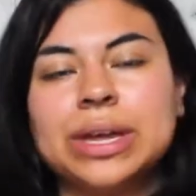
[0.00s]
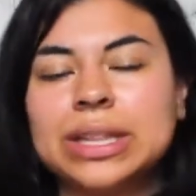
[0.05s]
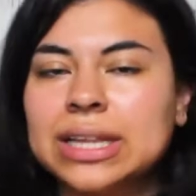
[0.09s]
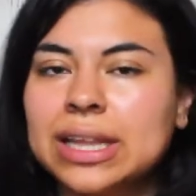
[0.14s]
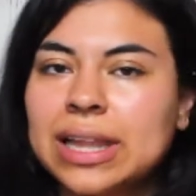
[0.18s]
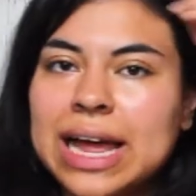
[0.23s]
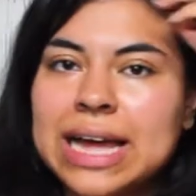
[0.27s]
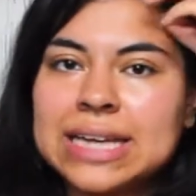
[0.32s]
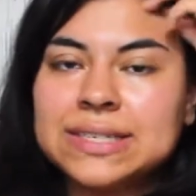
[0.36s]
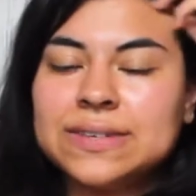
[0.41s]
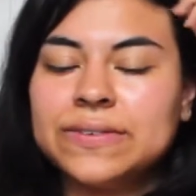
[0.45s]
In the
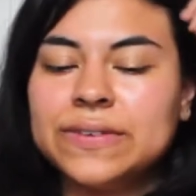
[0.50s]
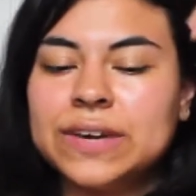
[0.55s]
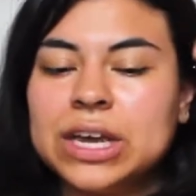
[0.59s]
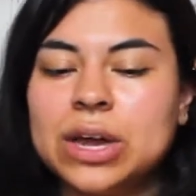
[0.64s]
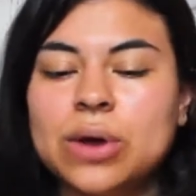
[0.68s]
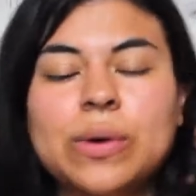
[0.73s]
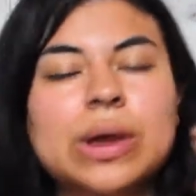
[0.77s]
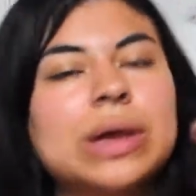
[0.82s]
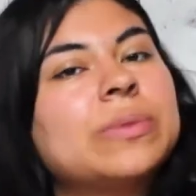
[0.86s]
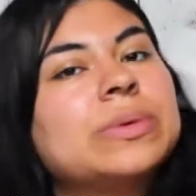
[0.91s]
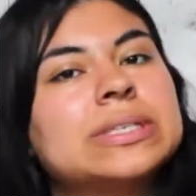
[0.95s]
last
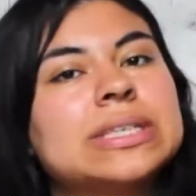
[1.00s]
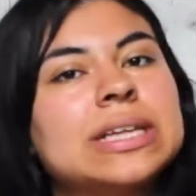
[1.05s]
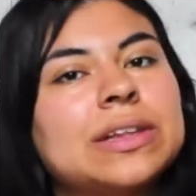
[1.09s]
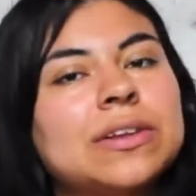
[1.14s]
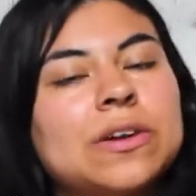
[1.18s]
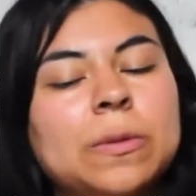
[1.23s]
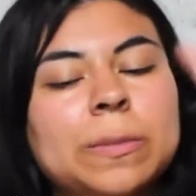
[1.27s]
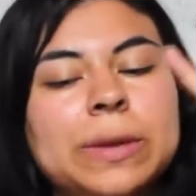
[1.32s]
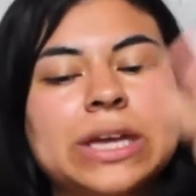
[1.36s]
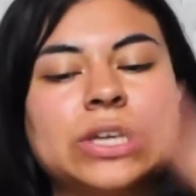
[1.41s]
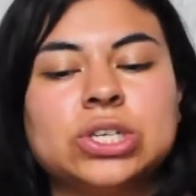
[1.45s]
video it was a
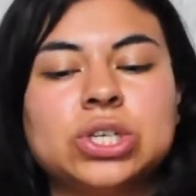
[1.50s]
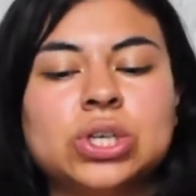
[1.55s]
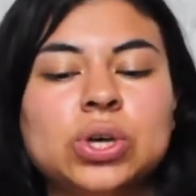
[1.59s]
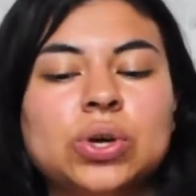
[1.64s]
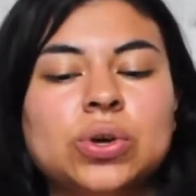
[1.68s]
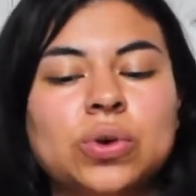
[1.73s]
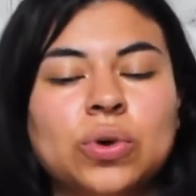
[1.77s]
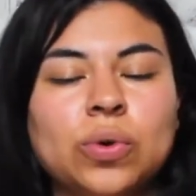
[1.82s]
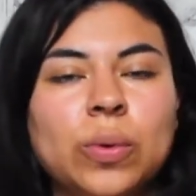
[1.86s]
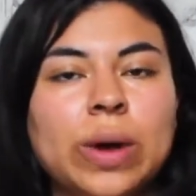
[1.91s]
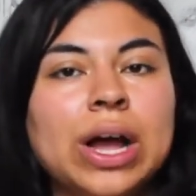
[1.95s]
little bit
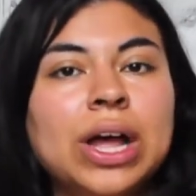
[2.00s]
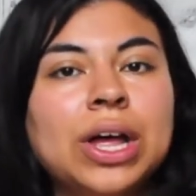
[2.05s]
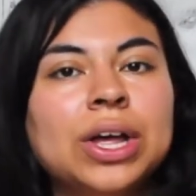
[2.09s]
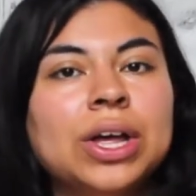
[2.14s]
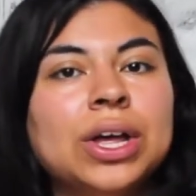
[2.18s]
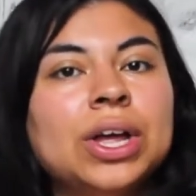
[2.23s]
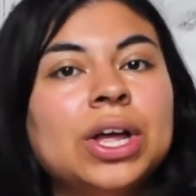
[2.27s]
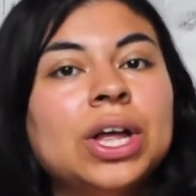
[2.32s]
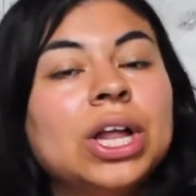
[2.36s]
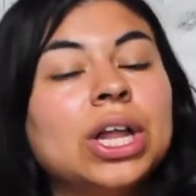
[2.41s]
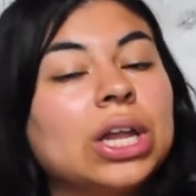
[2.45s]
too
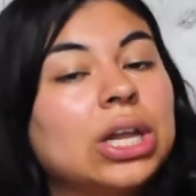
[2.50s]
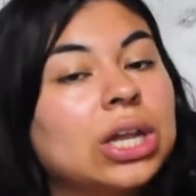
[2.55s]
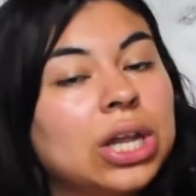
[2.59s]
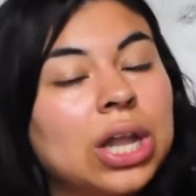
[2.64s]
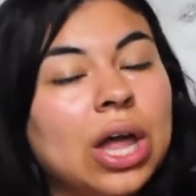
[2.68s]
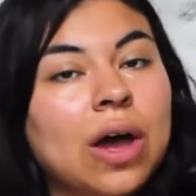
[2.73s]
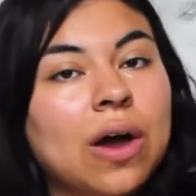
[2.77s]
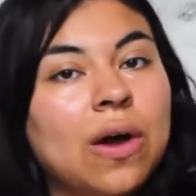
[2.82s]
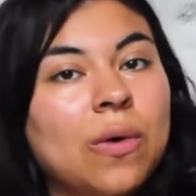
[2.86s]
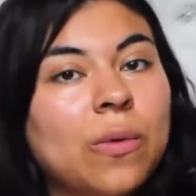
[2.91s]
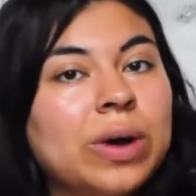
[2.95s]

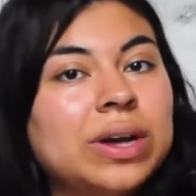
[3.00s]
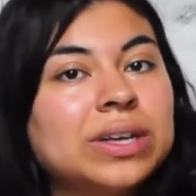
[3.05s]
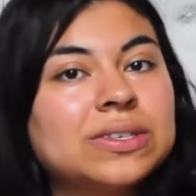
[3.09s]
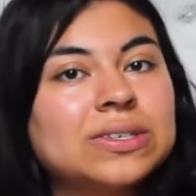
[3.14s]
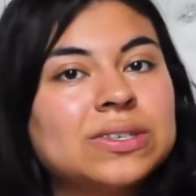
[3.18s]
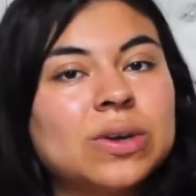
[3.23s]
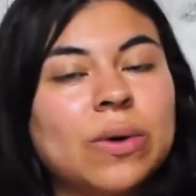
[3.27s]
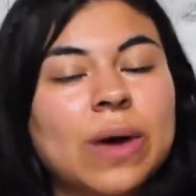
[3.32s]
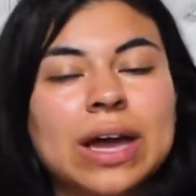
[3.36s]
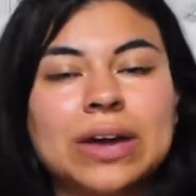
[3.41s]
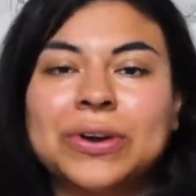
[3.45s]
low,
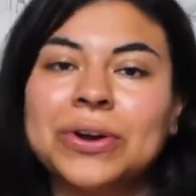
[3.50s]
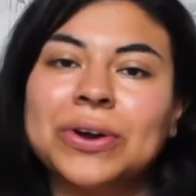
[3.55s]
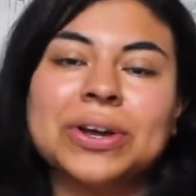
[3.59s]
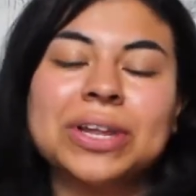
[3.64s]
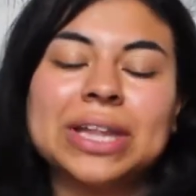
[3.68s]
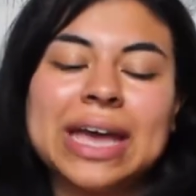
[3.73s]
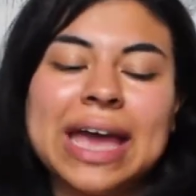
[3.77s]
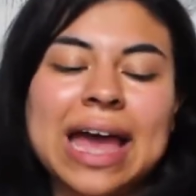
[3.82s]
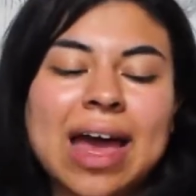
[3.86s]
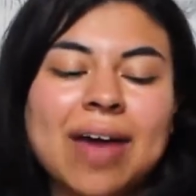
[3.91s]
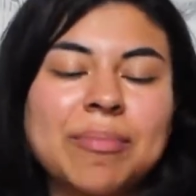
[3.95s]
so I
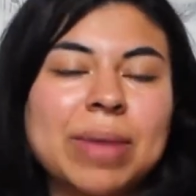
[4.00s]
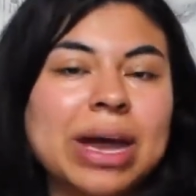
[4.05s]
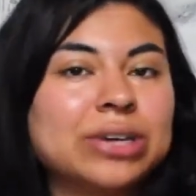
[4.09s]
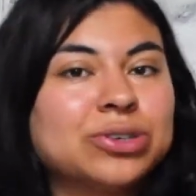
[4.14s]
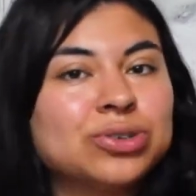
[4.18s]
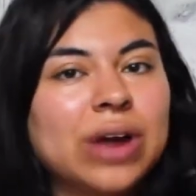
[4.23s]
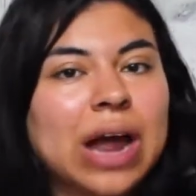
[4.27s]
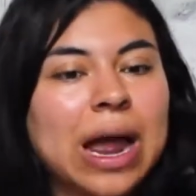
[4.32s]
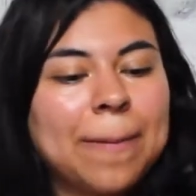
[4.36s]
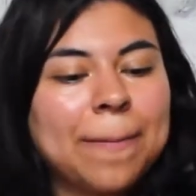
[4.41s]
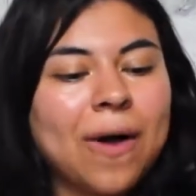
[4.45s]
currently have my
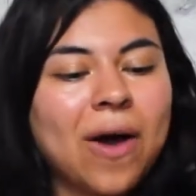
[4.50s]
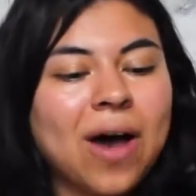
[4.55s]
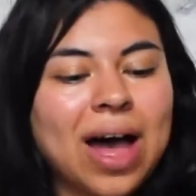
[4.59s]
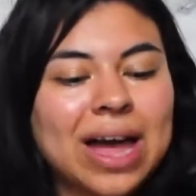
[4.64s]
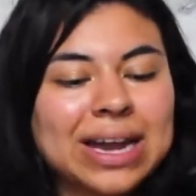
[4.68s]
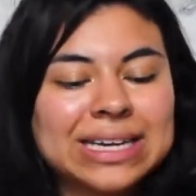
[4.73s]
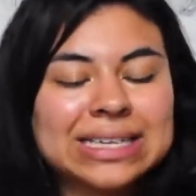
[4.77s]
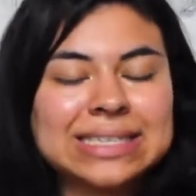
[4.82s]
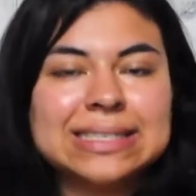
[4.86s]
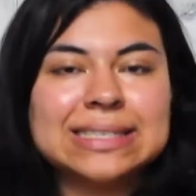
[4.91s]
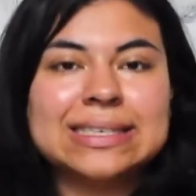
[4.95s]

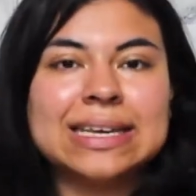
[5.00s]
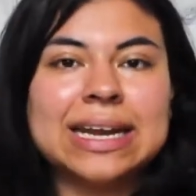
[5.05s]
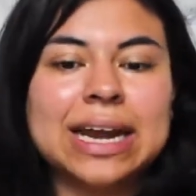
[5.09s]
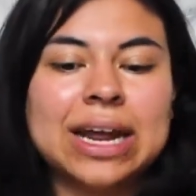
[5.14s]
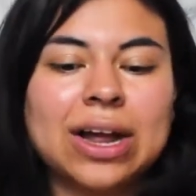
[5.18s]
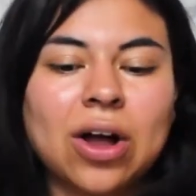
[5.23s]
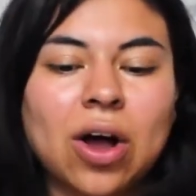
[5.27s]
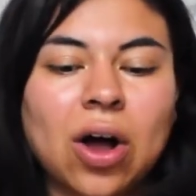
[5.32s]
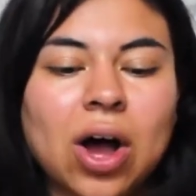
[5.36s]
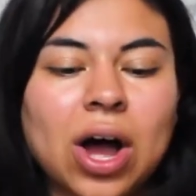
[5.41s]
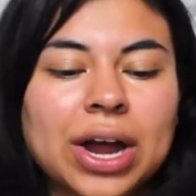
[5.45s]
tripod
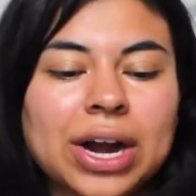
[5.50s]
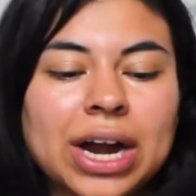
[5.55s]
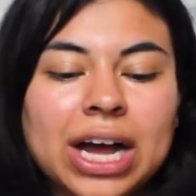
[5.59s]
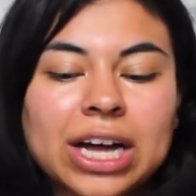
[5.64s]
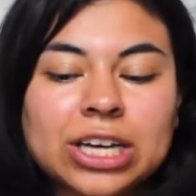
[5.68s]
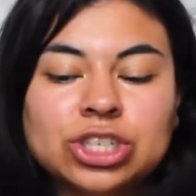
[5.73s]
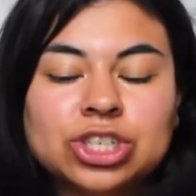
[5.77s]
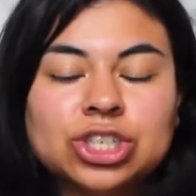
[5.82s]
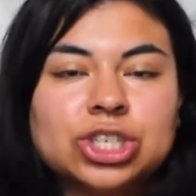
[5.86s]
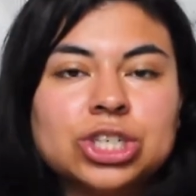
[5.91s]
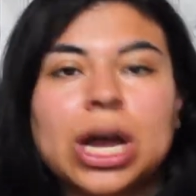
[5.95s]
sitting on
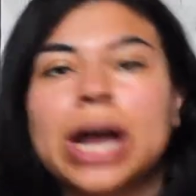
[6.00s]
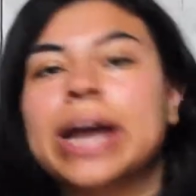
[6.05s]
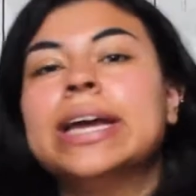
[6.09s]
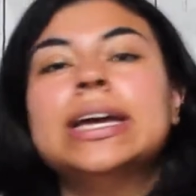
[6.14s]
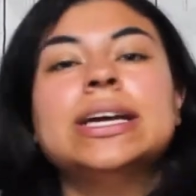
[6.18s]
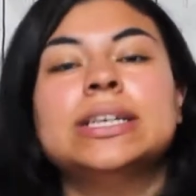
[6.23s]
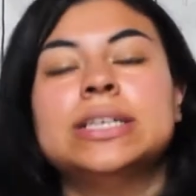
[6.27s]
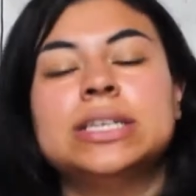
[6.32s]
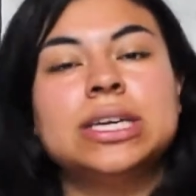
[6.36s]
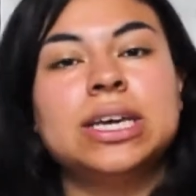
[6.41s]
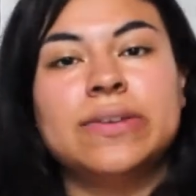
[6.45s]
a
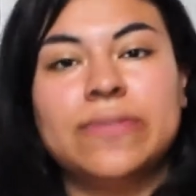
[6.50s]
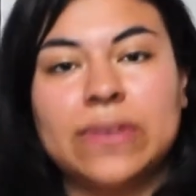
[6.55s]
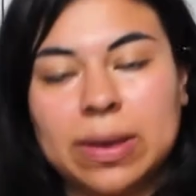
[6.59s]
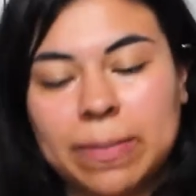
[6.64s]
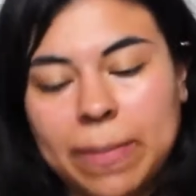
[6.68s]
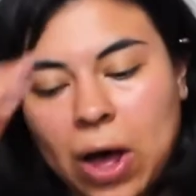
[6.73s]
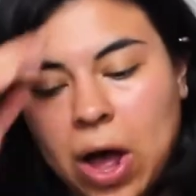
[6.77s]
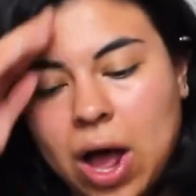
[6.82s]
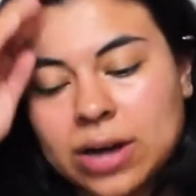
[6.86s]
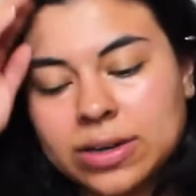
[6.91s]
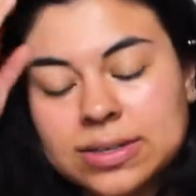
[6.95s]
giant TV
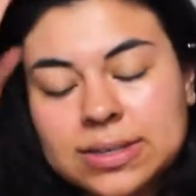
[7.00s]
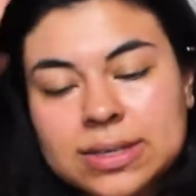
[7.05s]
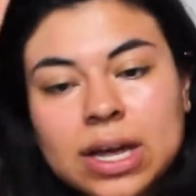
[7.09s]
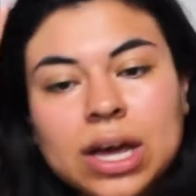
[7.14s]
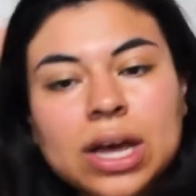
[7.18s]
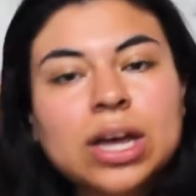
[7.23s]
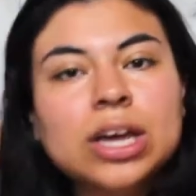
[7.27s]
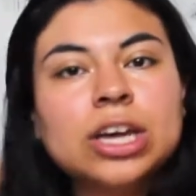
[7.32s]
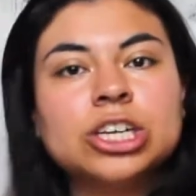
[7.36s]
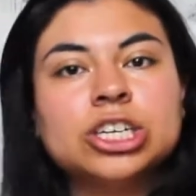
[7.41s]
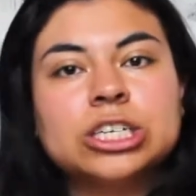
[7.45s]
box
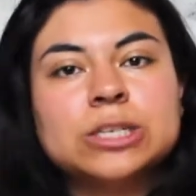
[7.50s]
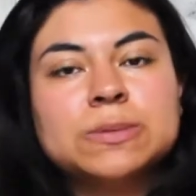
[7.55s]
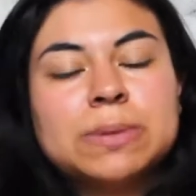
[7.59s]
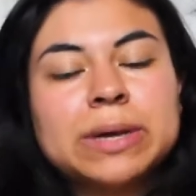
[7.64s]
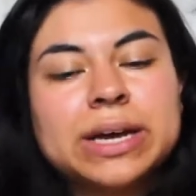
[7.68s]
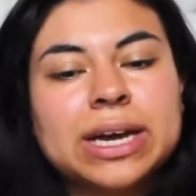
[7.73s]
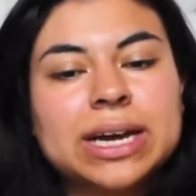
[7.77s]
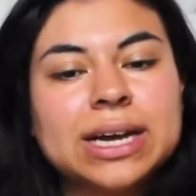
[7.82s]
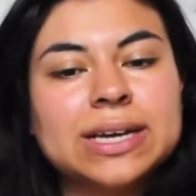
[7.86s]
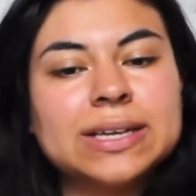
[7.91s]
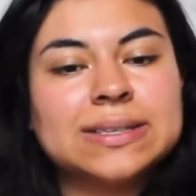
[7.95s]
just
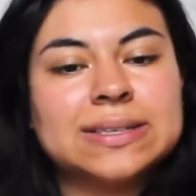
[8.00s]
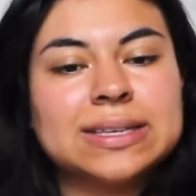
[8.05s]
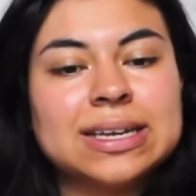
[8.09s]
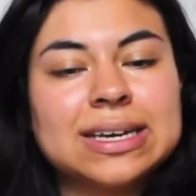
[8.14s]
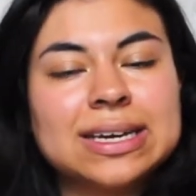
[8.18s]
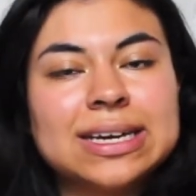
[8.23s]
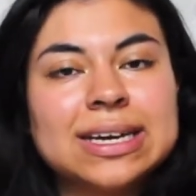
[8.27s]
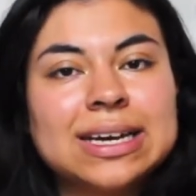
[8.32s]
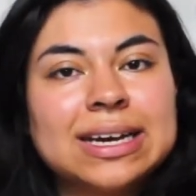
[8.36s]
because